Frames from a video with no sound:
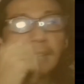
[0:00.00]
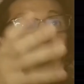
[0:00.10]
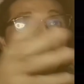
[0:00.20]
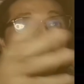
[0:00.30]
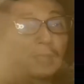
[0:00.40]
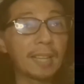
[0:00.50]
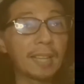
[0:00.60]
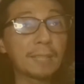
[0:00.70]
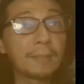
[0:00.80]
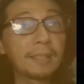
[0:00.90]
next episode that
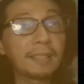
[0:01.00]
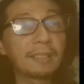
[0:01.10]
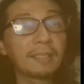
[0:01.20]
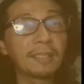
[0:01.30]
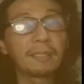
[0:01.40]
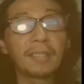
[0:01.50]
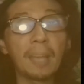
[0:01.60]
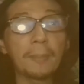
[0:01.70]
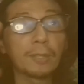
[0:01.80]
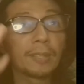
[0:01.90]
has
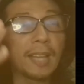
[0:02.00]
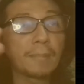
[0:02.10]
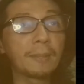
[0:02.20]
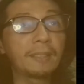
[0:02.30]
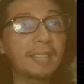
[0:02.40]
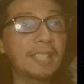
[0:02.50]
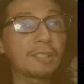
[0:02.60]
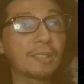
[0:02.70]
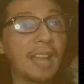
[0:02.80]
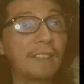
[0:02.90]
been
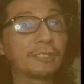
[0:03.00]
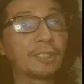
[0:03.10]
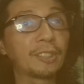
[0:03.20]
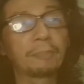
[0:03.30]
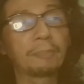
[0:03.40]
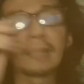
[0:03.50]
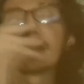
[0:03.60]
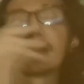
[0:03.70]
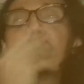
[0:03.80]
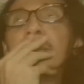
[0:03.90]
teasered after. You know,